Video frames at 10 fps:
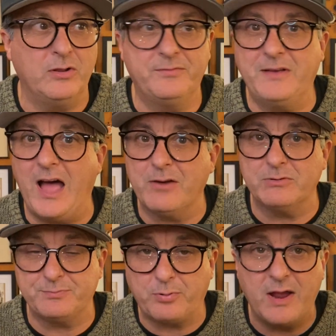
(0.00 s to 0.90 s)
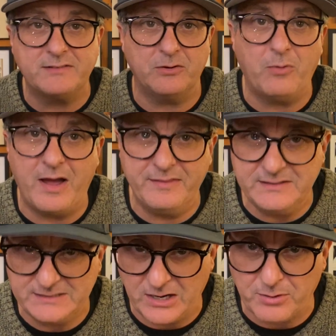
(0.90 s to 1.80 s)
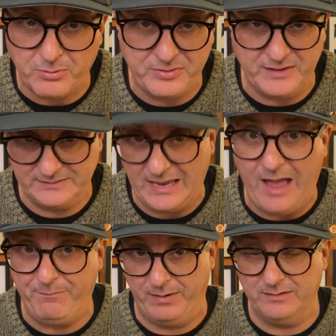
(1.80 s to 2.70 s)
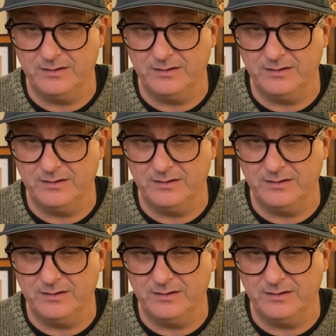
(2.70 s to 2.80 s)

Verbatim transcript: if God was present, why all these terrible things happen?